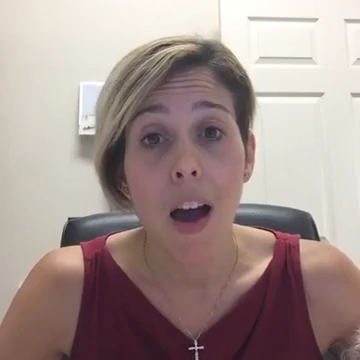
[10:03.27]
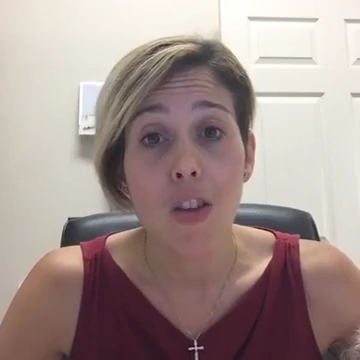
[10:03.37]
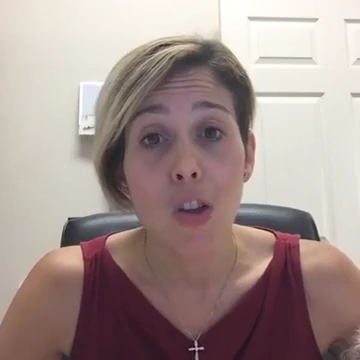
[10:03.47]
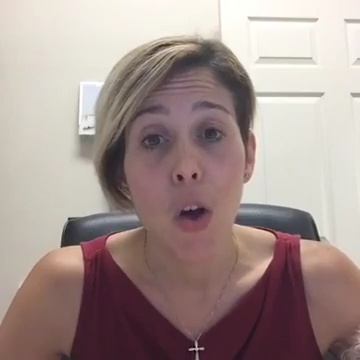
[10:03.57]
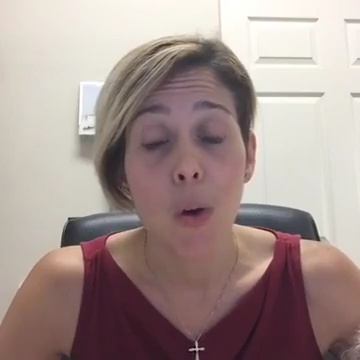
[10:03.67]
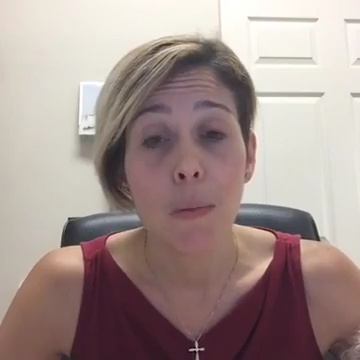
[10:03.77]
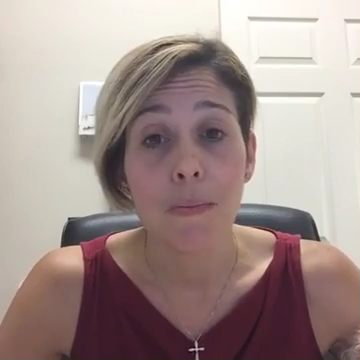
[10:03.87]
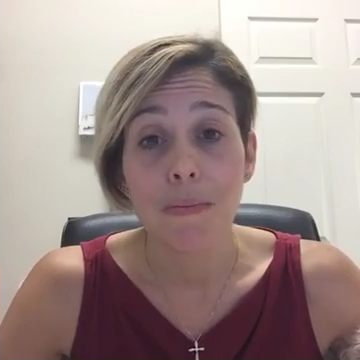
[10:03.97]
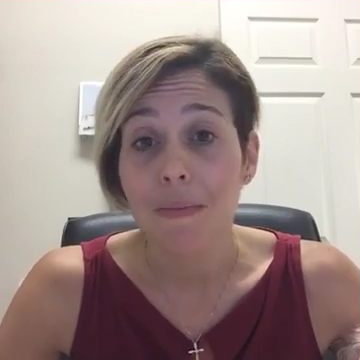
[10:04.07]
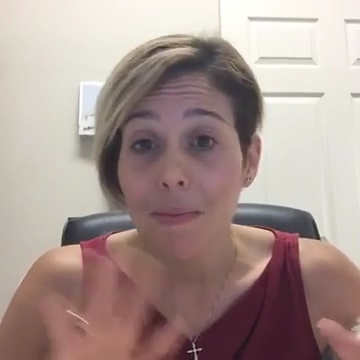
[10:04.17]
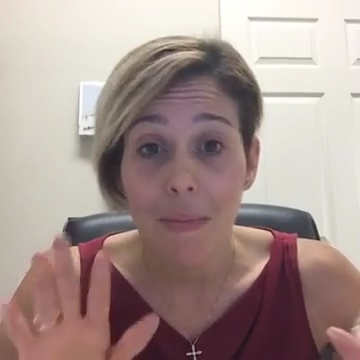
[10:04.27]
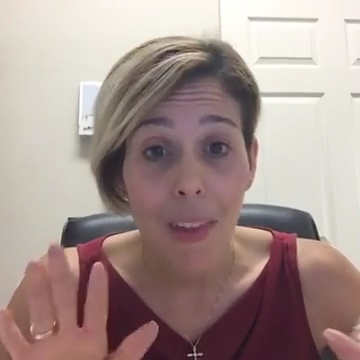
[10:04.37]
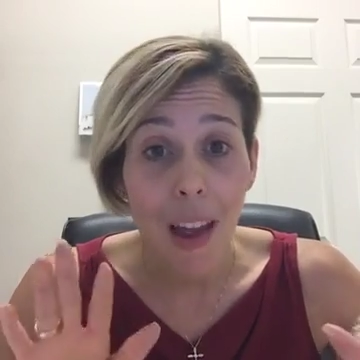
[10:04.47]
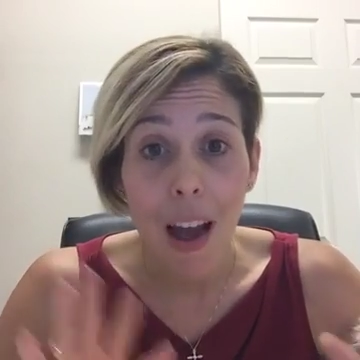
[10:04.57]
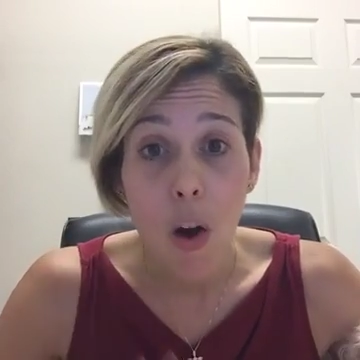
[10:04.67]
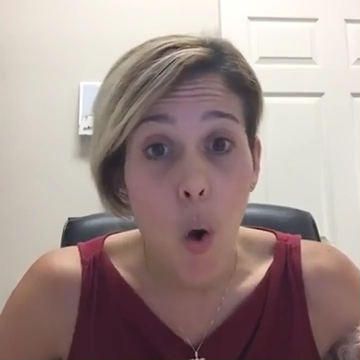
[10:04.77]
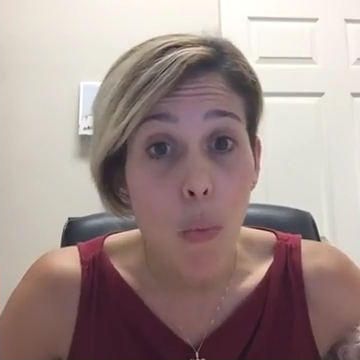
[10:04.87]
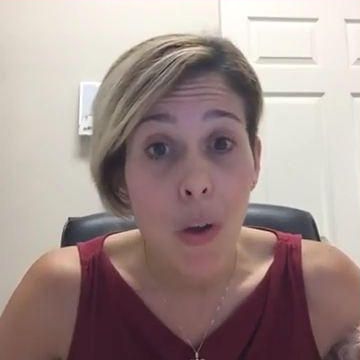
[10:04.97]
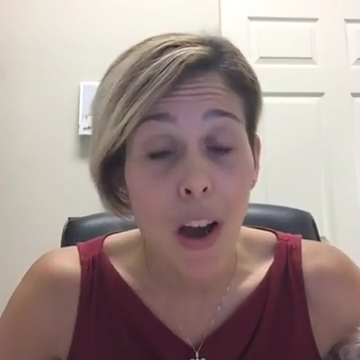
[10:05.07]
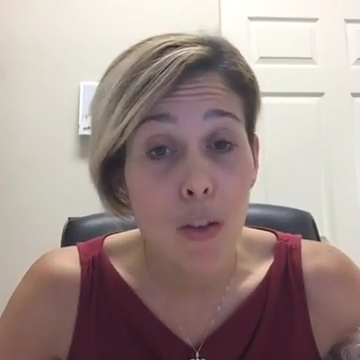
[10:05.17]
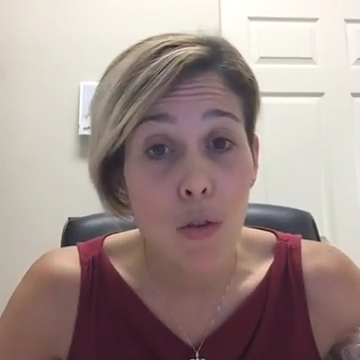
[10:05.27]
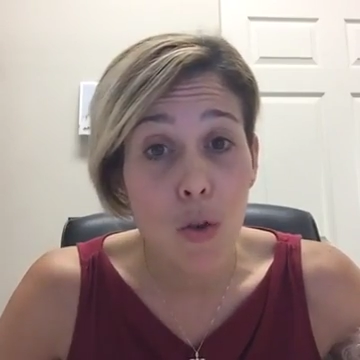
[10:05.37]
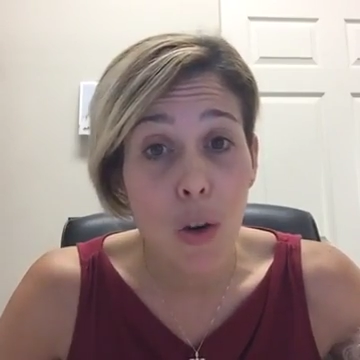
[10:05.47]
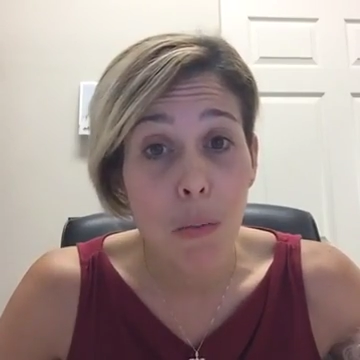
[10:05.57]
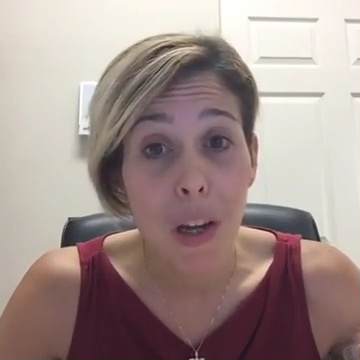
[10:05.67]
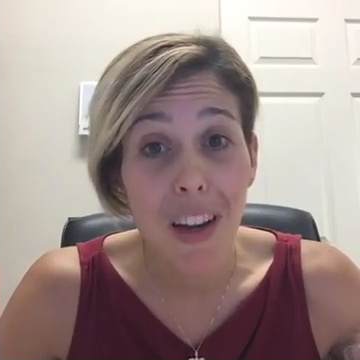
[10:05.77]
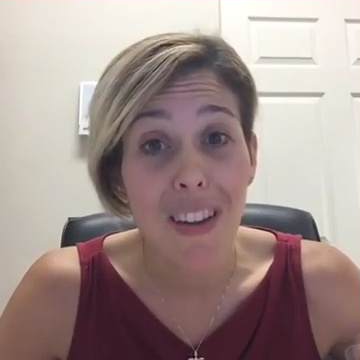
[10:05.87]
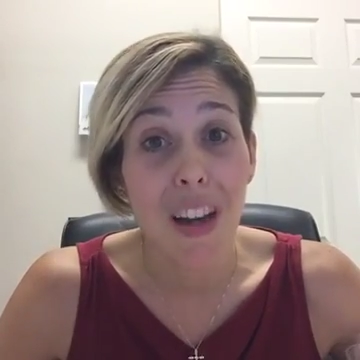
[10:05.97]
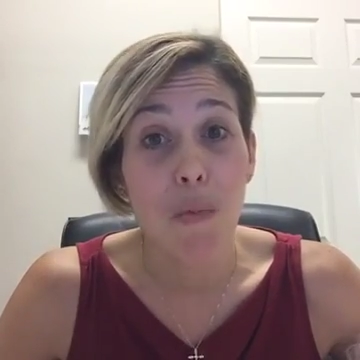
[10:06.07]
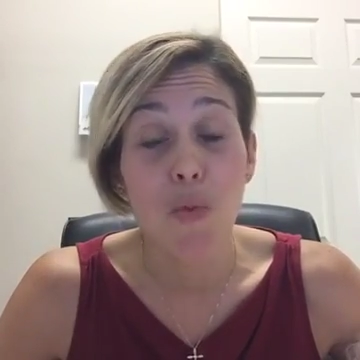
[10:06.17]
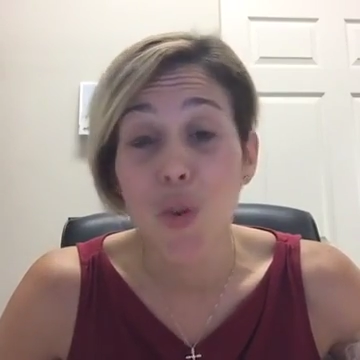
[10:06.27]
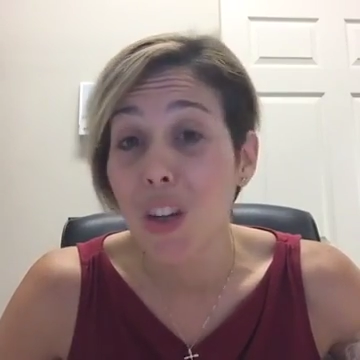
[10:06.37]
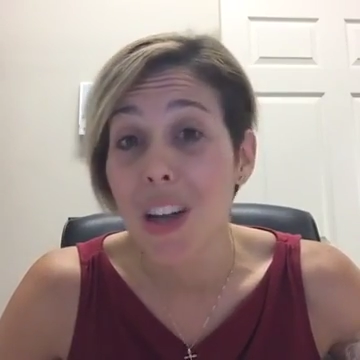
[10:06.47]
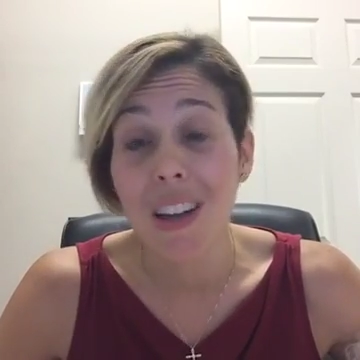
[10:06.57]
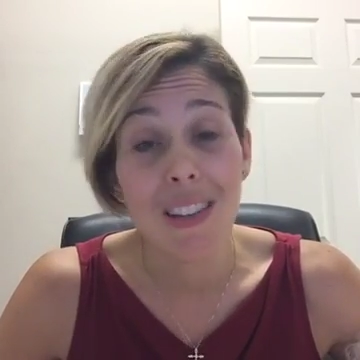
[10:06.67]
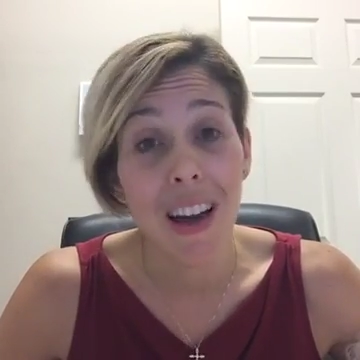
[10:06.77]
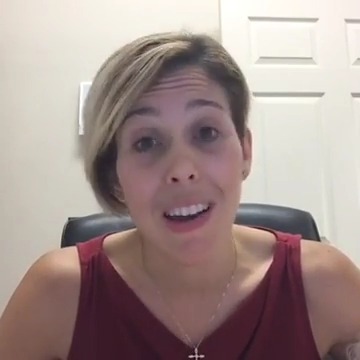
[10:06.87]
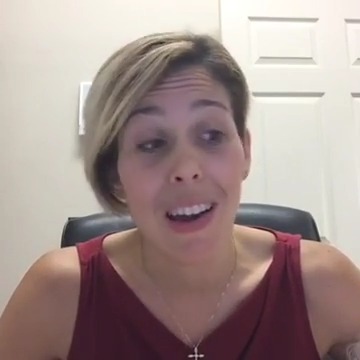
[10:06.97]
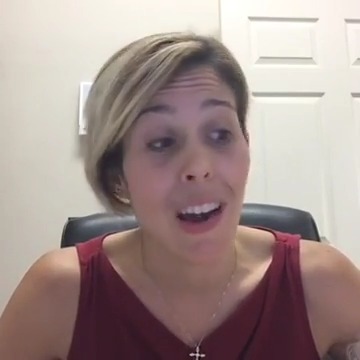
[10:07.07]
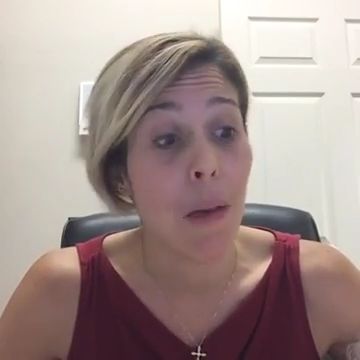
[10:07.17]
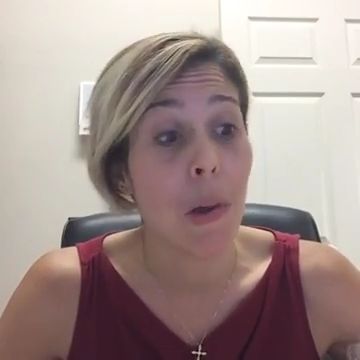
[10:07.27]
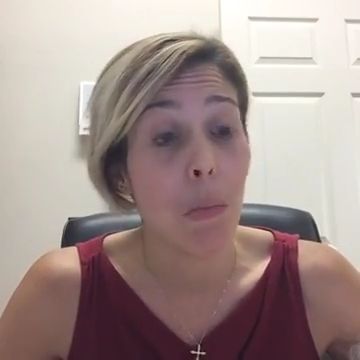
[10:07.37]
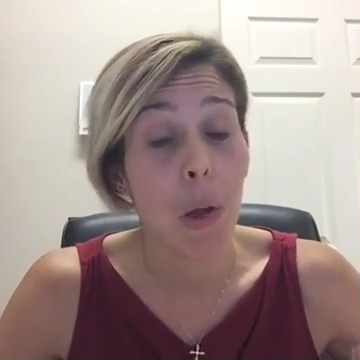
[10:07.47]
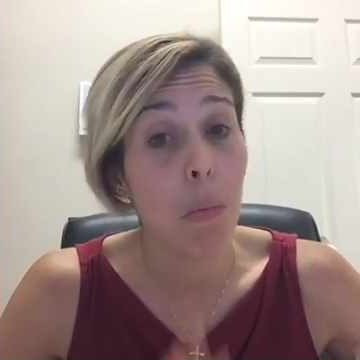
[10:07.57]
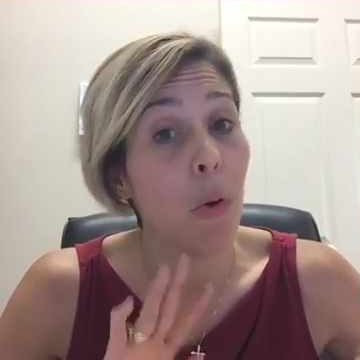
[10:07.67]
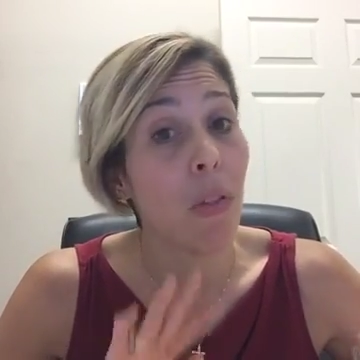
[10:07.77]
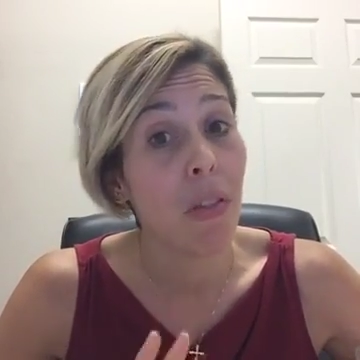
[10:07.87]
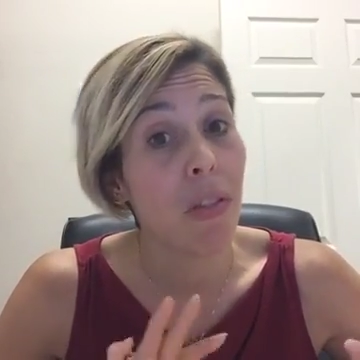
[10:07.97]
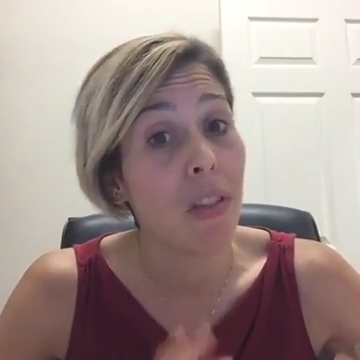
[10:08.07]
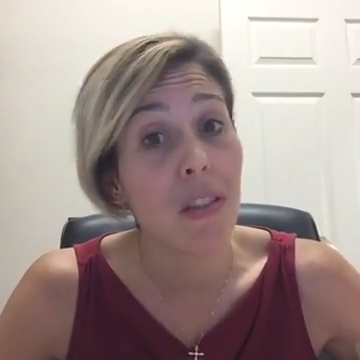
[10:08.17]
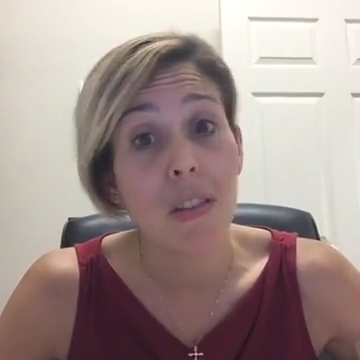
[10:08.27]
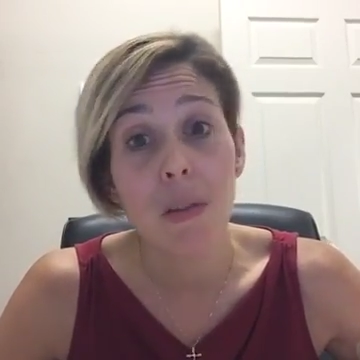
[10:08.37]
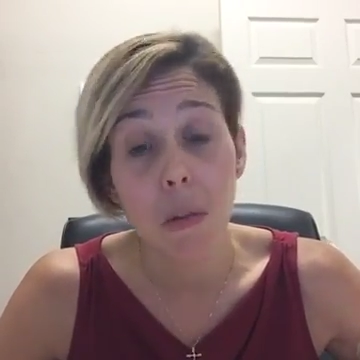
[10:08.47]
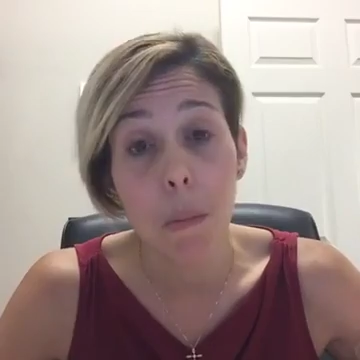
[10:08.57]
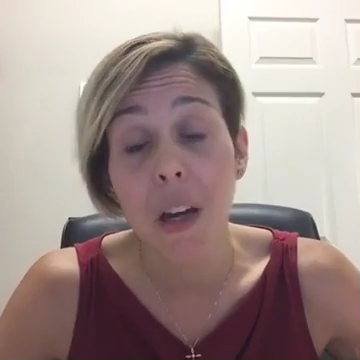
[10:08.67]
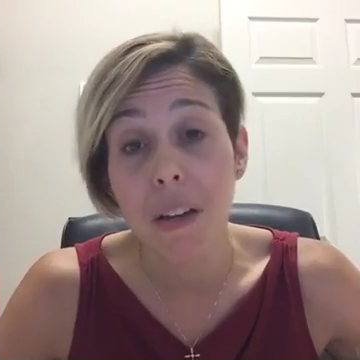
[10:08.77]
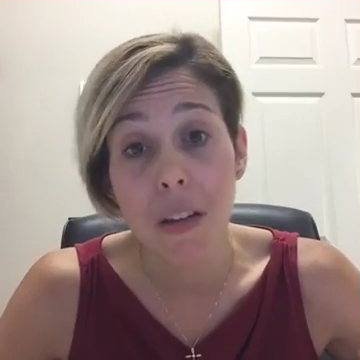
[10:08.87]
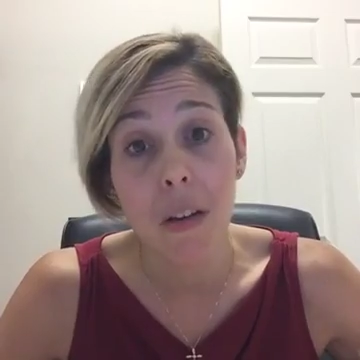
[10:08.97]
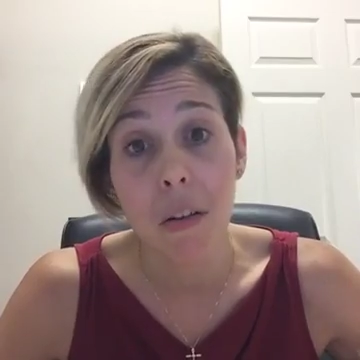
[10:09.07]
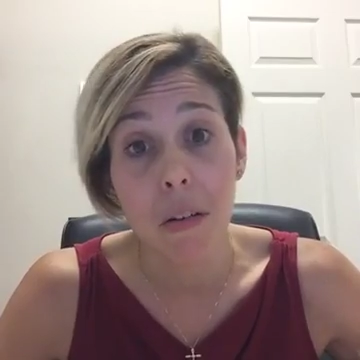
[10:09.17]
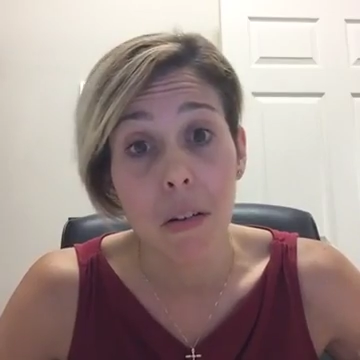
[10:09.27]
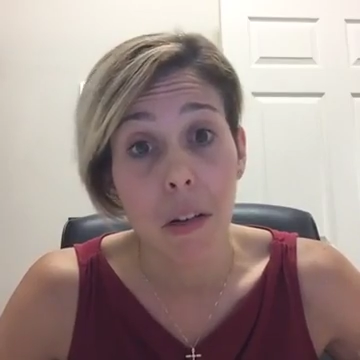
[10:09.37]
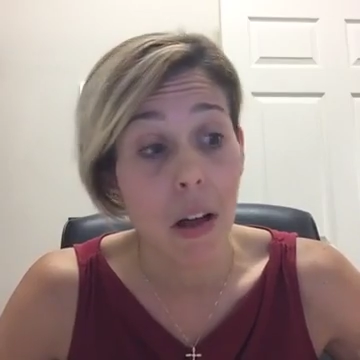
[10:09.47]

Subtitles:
So I hope you guys will join me because I'm really excited. I mean, people, this is a big deal.